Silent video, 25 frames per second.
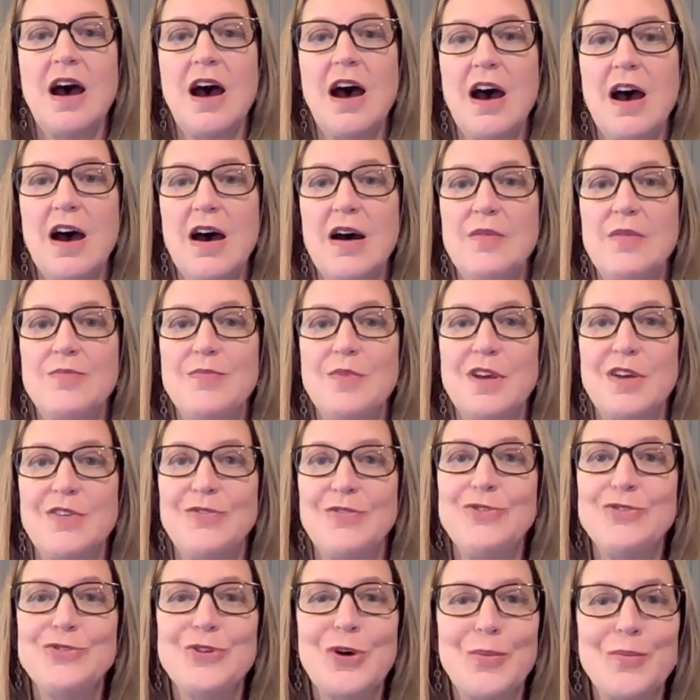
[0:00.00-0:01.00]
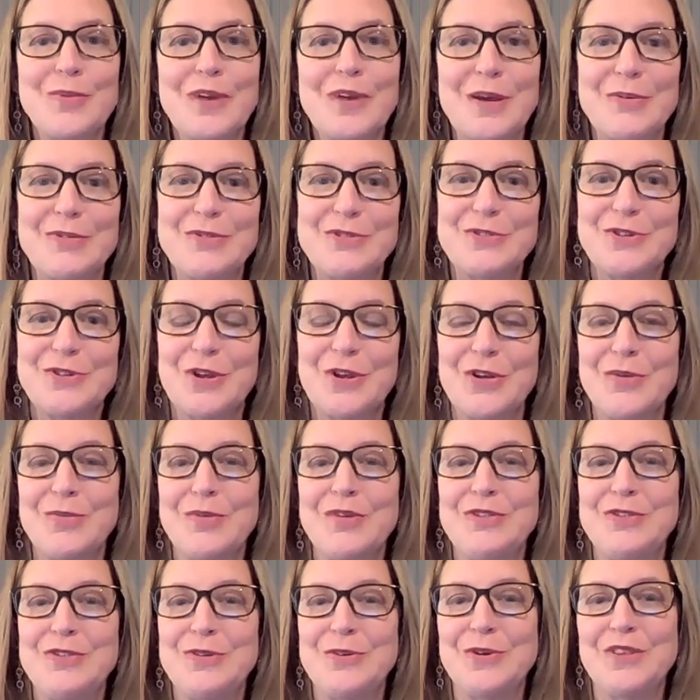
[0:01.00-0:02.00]
If you told me I was going to
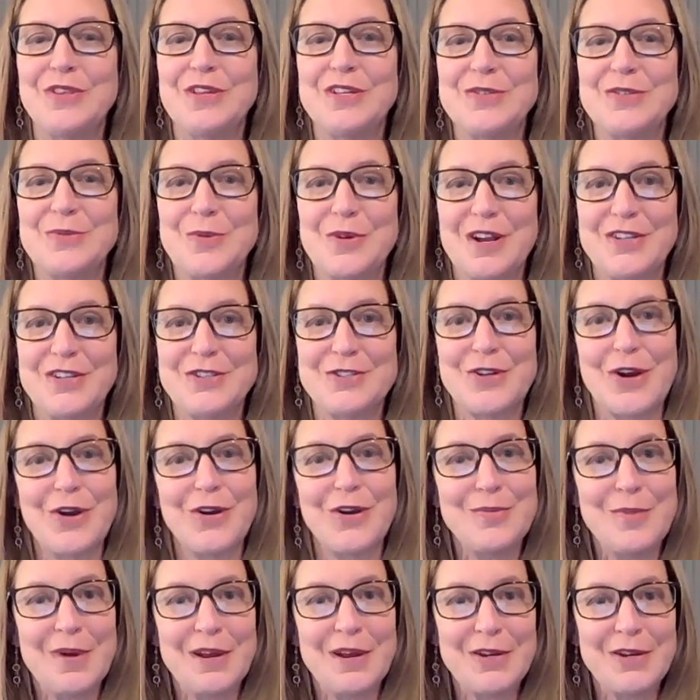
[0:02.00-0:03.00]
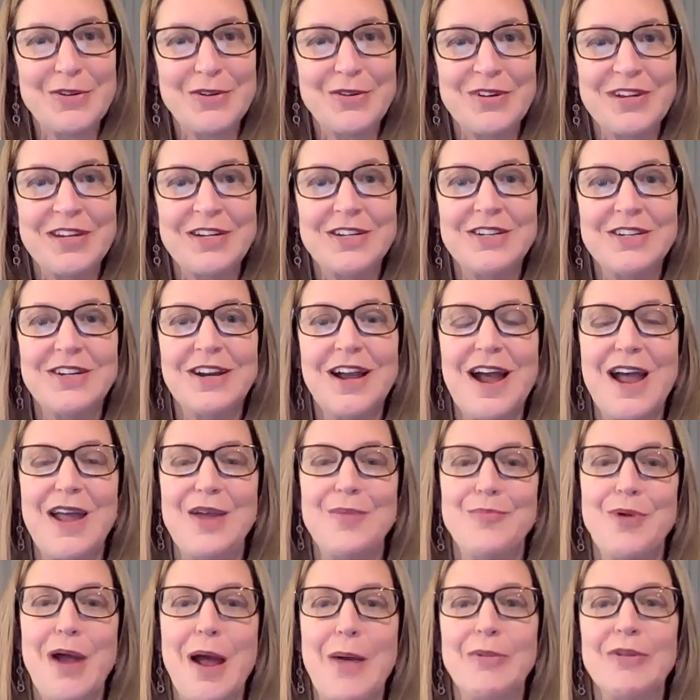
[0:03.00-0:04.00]
be doing this when I started my career, I
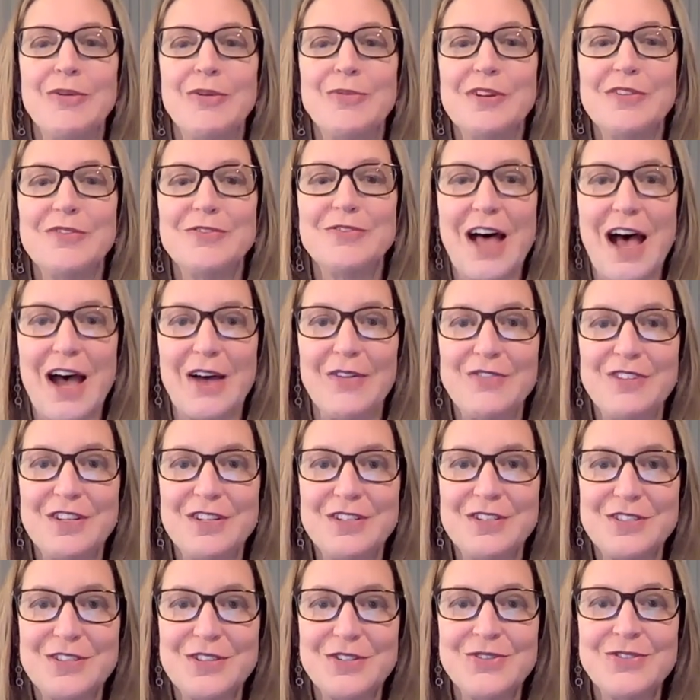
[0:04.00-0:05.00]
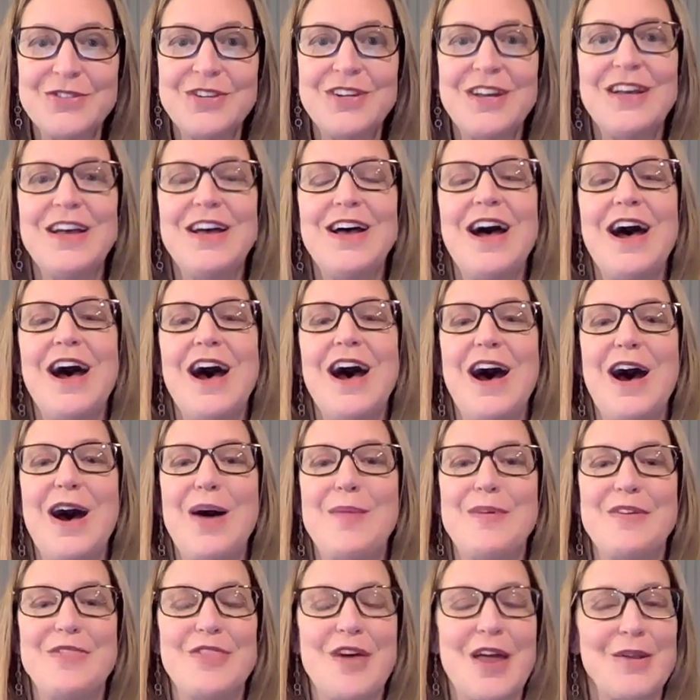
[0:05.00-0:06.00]
probably would have laughed at you.
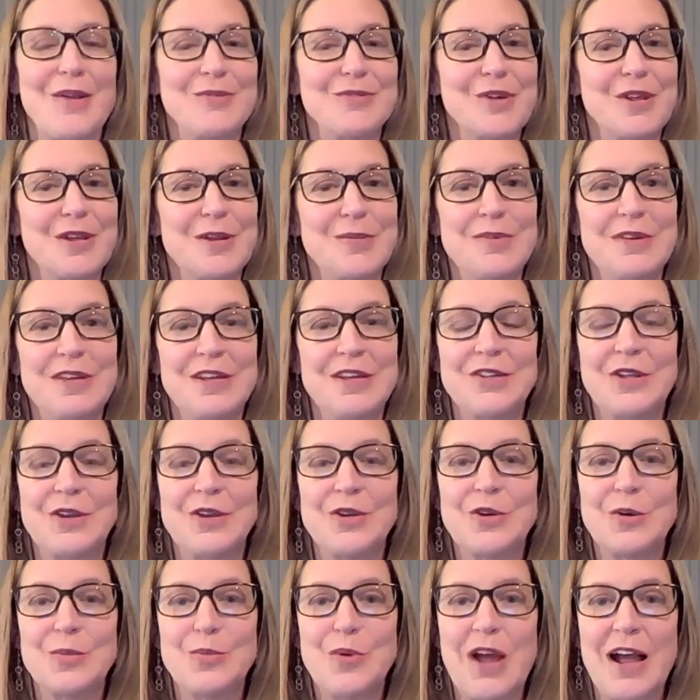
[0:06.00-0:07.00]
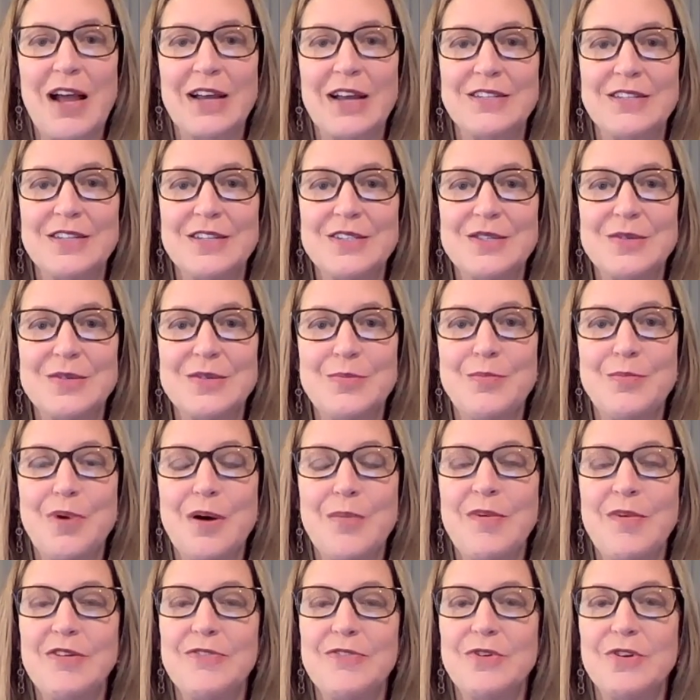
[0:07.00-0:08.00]
I thought I was going to be in clinical practice,
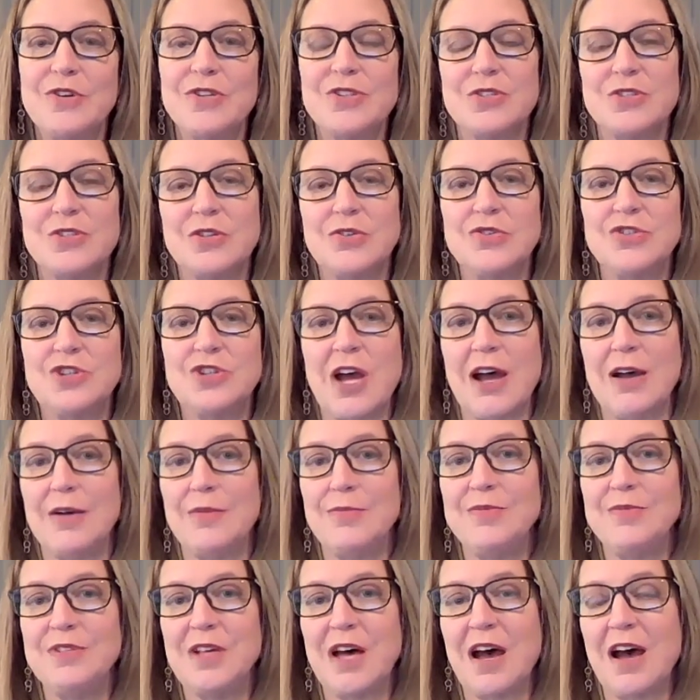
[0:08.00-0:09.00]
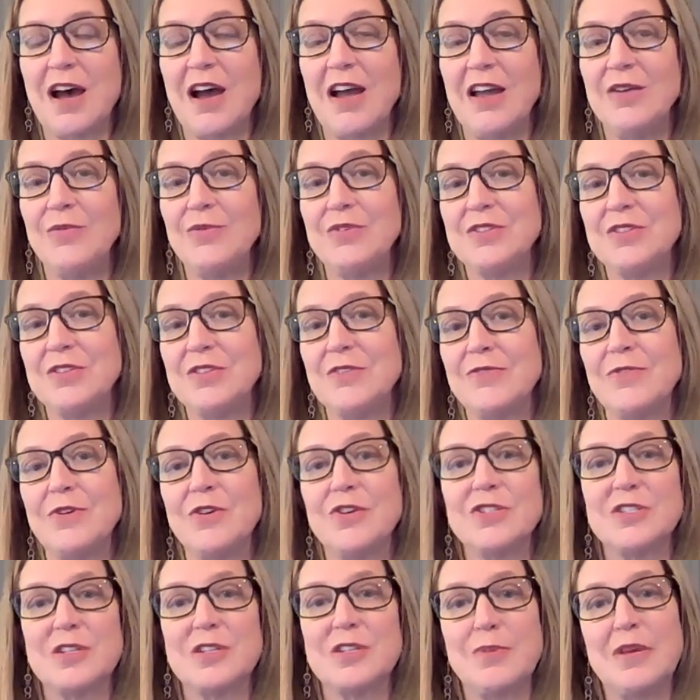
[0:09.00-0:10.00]
but my first two jobs, I was the
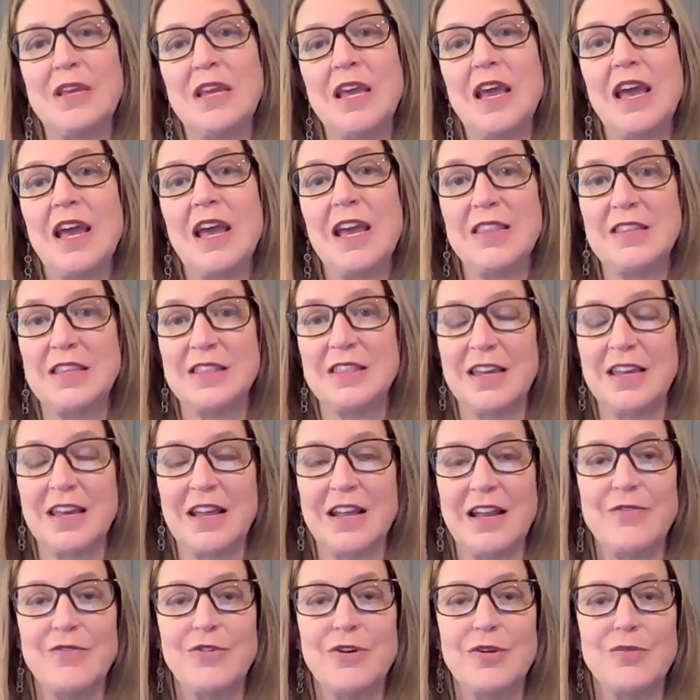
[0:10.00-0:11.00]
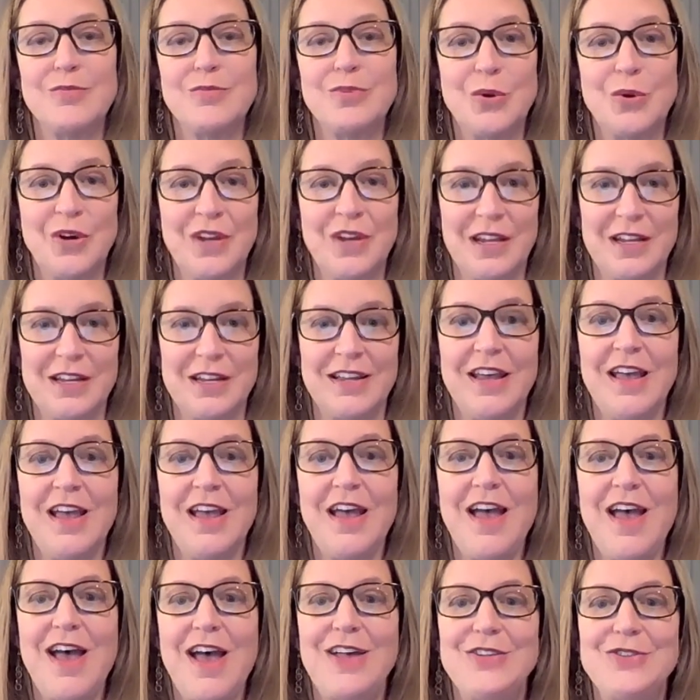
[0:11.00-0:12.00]
first PA that they had ever employed.
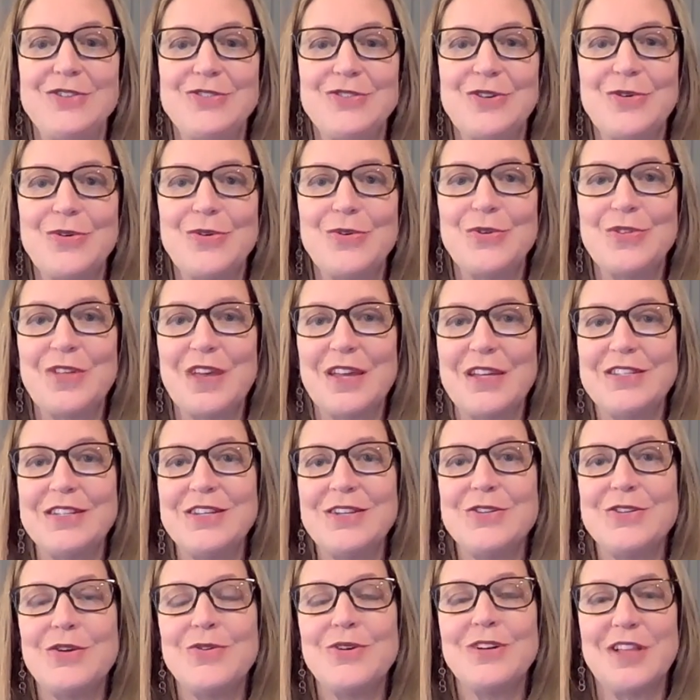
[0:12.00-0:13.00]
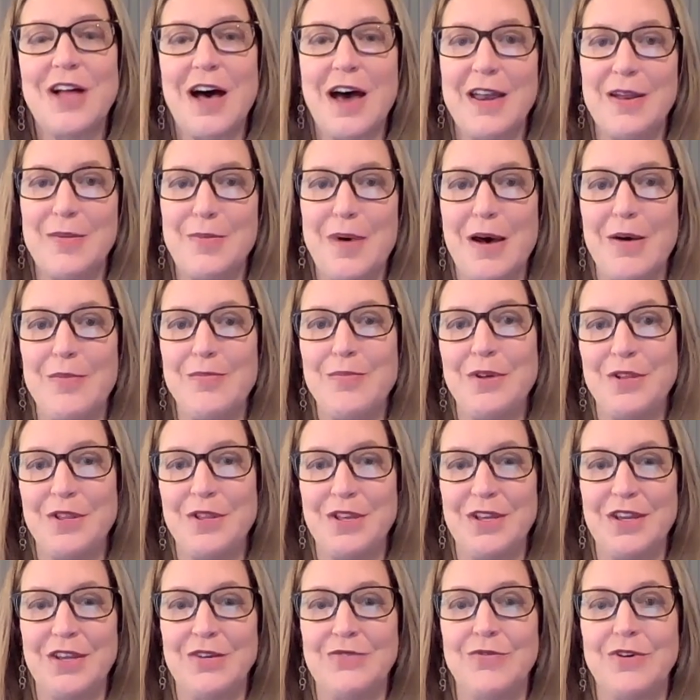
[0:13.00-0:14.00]
And so they didn't know a lot about
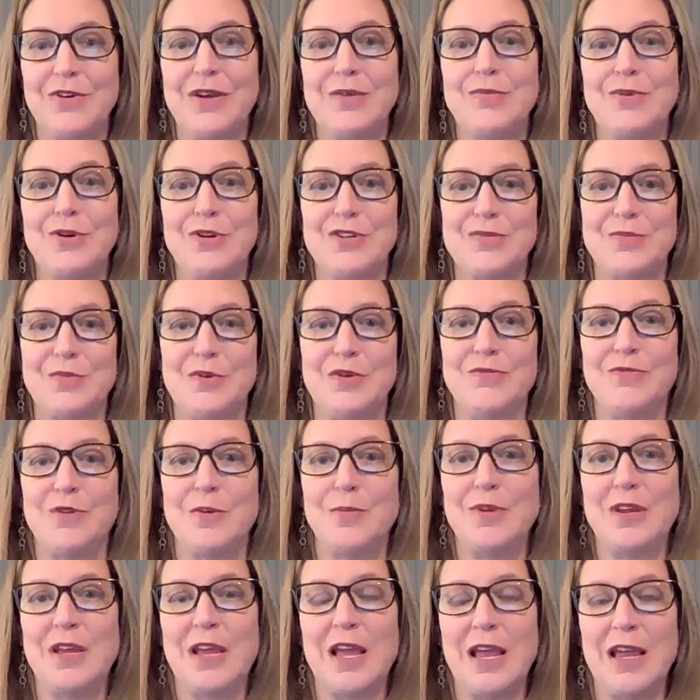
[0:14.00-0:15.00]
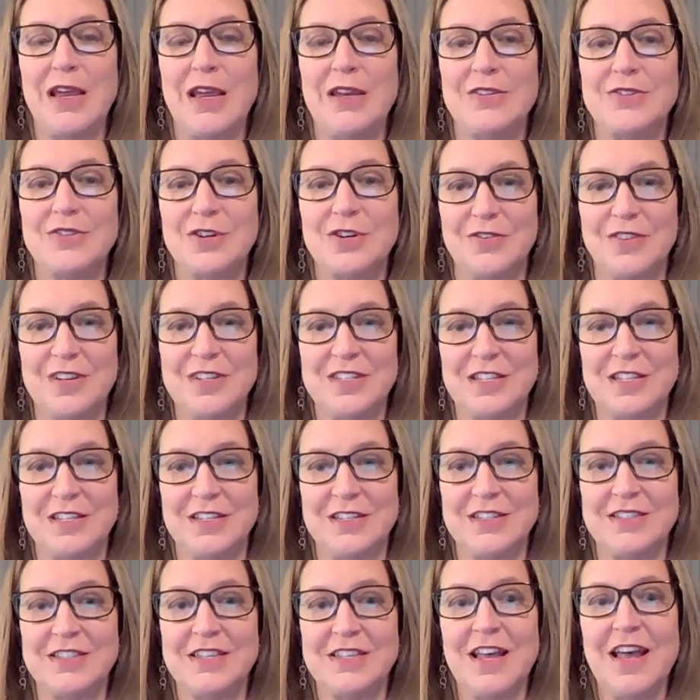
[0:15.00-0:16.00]
billing and reimbursement for PA
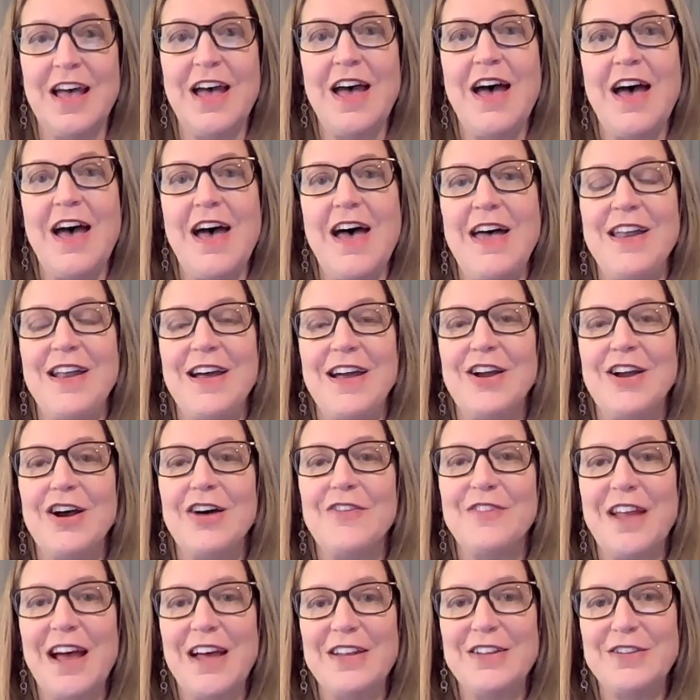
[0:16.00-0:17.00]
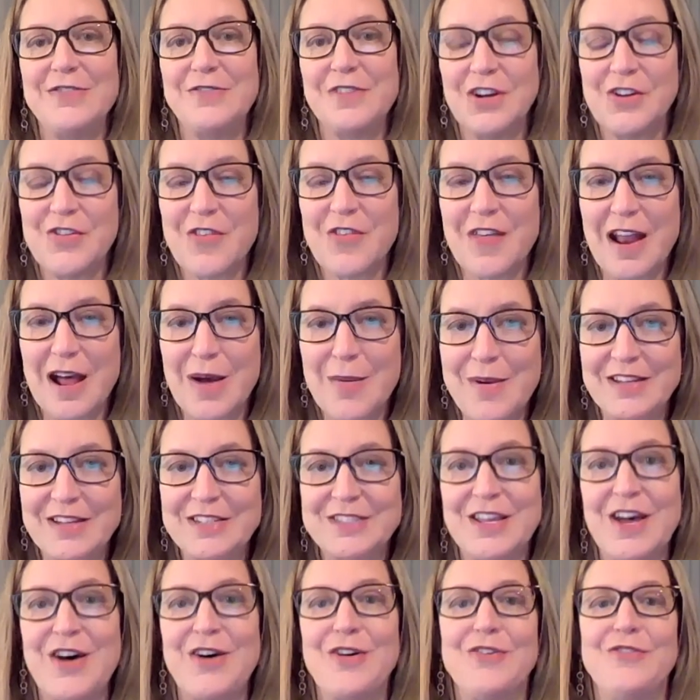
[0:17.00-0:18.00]
services. And I often had to figure that out
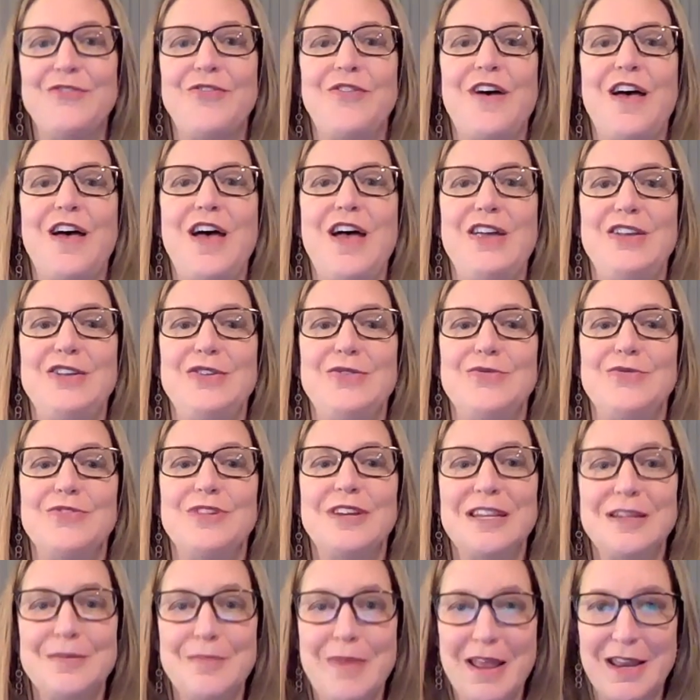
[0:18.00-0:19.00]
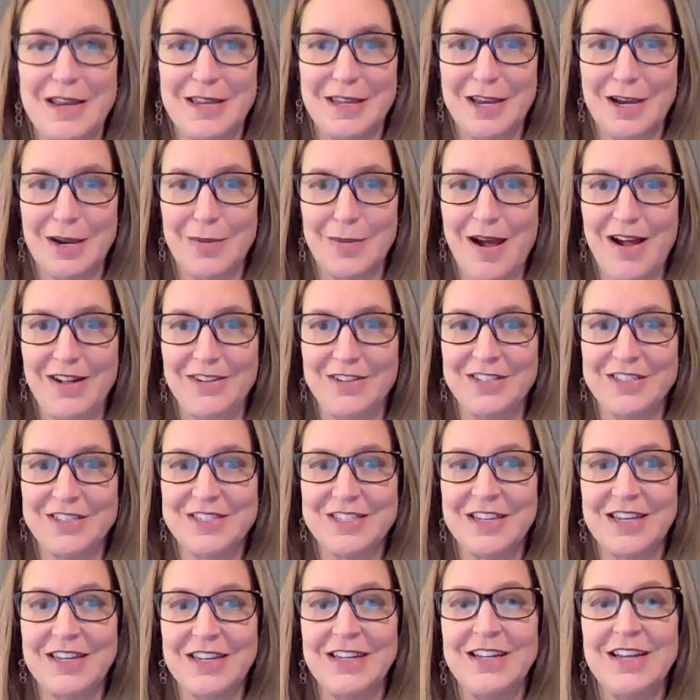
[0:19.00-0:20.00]
myself and read Medicare
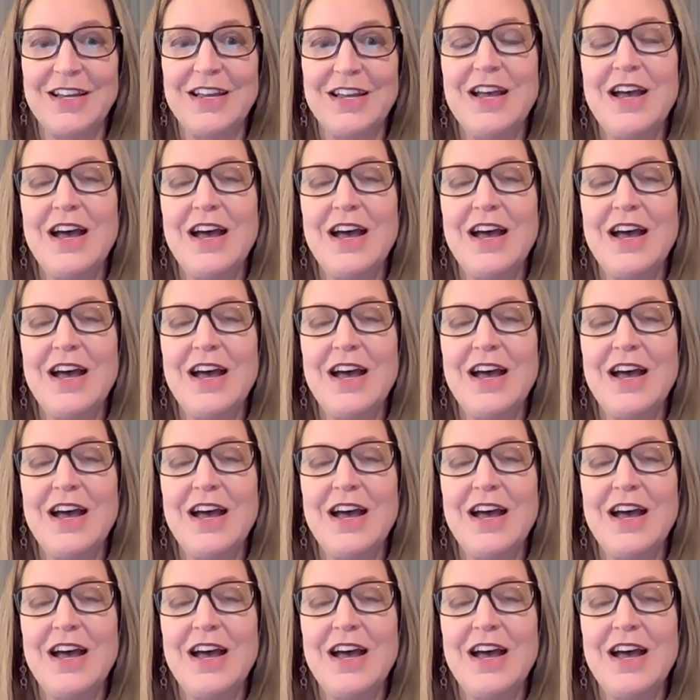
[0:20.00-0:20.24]
policy.